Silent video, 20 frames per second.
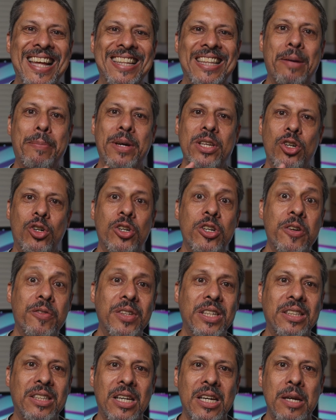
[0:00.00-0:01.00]
The majority of
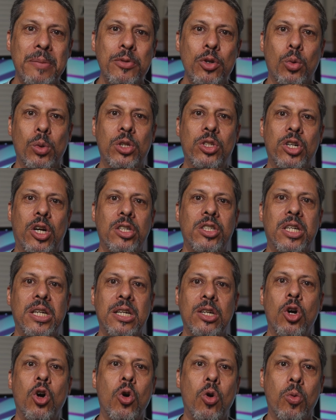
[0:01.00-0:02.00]
the time you will charge it
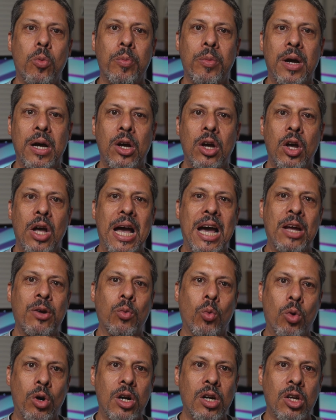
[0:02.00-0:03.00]
at home,
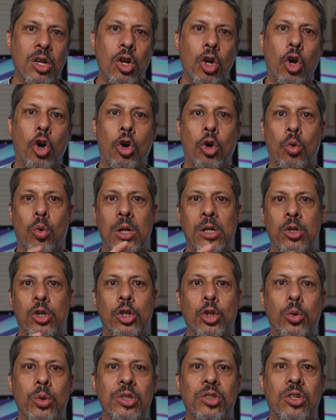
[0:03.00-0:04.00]
at work, or while you're
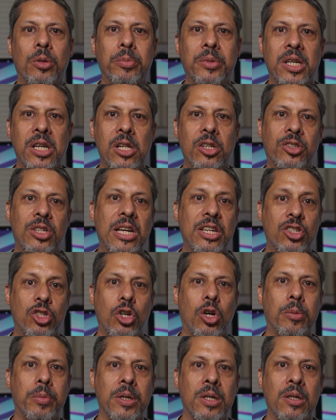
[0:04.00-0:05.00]
doing something else like
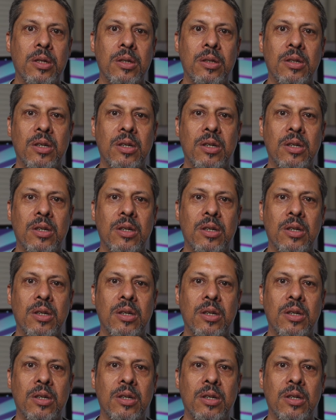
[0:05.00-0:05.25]
shopping.